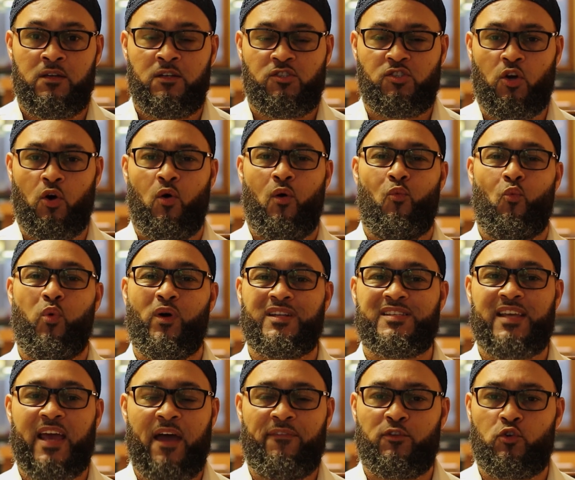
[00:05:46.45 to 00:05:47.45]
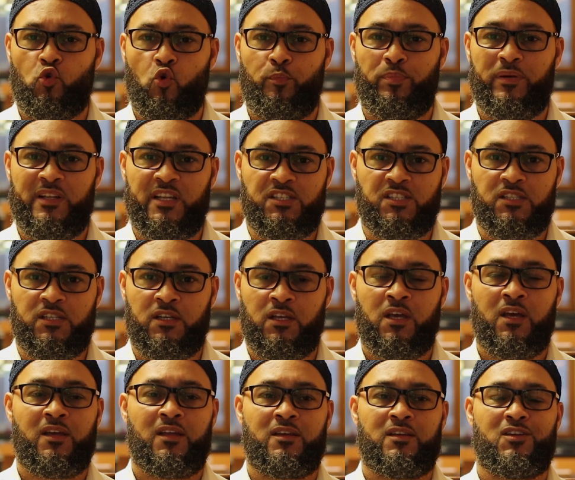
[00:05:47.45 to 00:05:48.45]
So what does that have to do with polygyny?
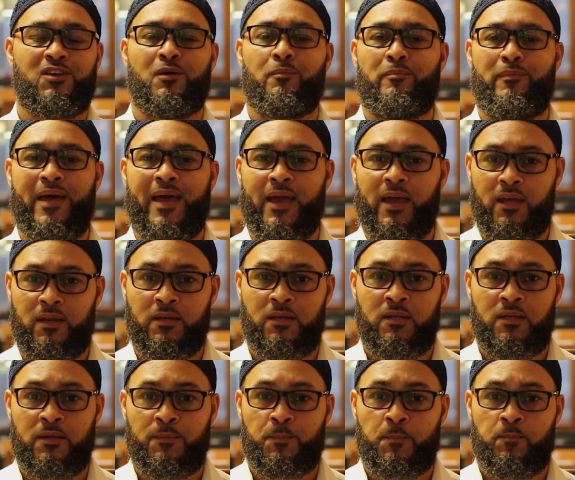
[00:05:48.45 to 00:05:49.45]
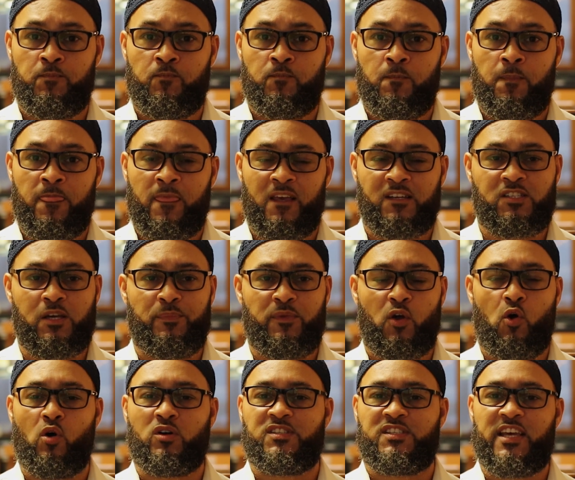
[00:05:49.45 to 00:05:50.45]
You're a man. There's something
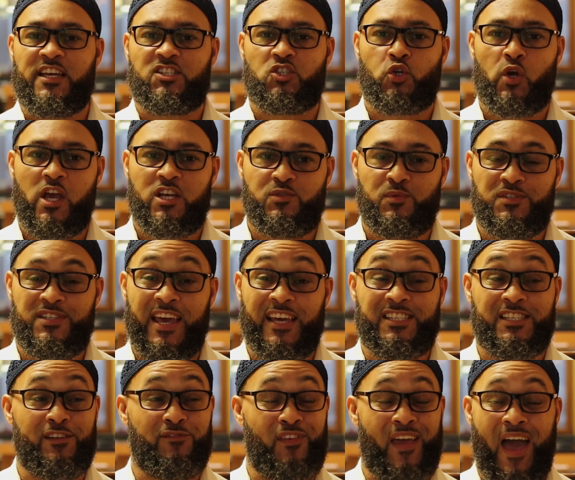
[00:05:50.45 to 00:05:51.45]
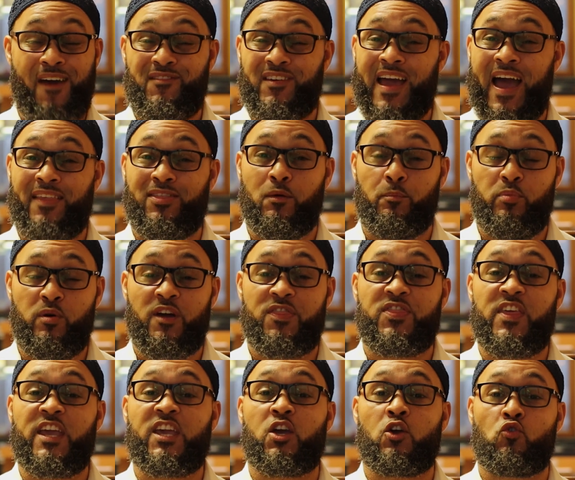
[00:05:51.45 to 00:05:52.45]
called sex transmutation. If you haven't gotten the book
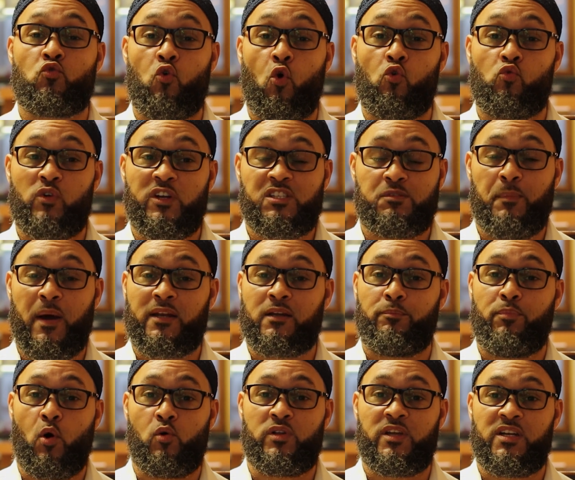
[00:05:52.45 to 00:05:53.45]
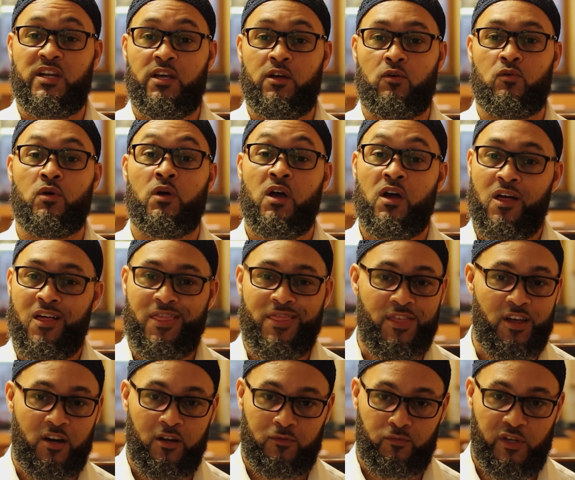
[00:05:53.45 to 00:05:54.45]
Think and Grow Rich by Napoleon Hill,
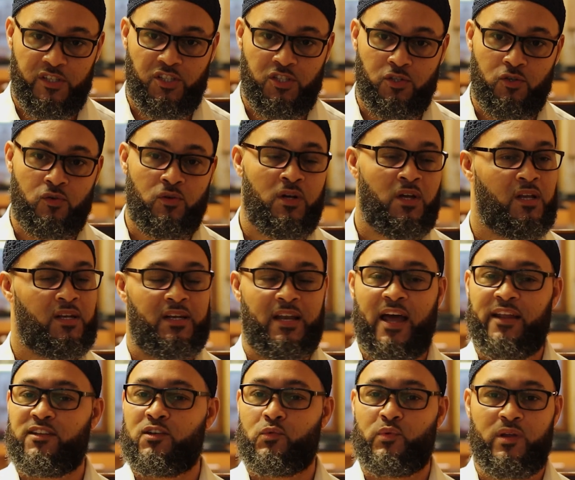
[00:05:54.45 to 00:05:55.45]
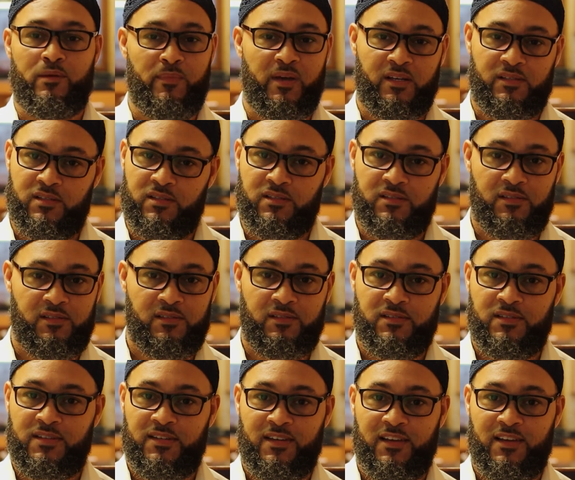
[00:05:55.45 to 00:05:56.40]
the original, not the remixes,